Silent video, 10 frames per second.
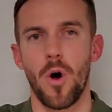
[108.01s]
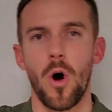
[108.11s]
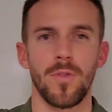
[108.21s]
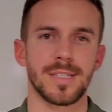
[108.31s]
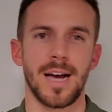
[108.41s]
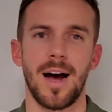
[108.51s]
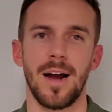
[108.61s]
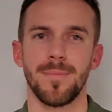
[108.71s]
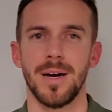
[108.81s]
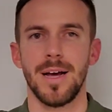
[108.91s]
all the
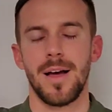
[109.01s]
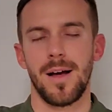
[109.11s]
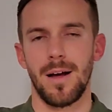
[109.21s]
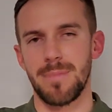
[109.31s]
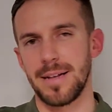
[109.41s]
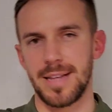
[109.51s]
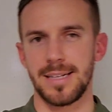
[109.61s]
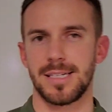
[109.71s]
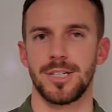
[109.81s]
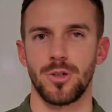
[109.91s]
time about
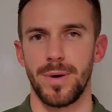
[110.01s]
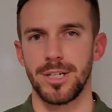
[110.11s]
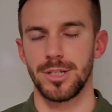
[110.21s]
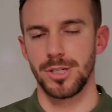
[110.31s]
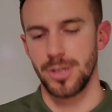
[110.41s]
that situation.